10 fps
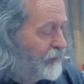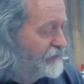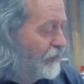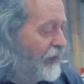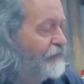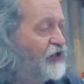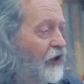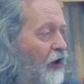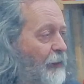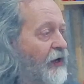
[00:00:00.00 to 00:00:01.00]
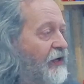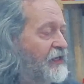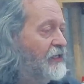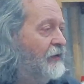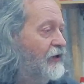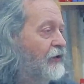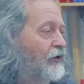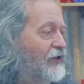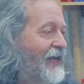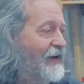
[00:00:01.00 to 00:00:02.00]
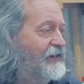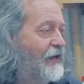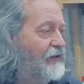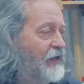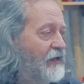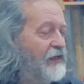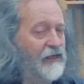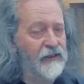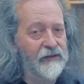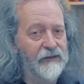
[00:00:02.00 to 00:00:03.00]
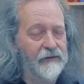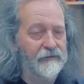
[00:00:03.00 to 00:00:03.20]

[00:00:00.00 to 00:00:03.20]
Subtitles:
So F sharp, so our chord now sounds like this.